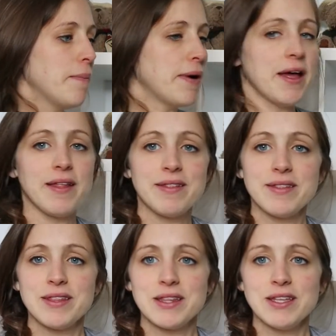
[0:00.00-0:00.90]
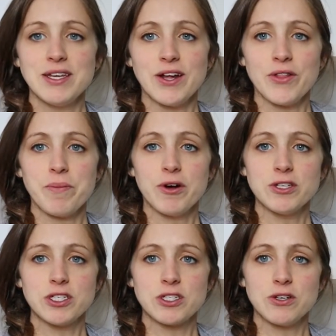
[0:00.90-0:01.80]
But you know, the
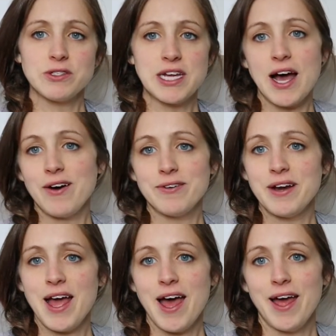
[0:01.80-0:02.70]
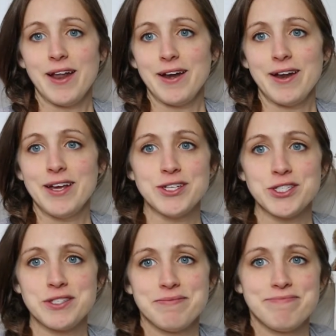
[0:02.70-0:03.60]
ball just goes down and
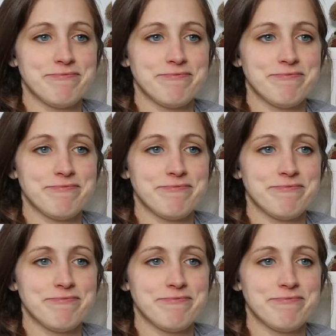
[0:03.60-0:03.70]
it's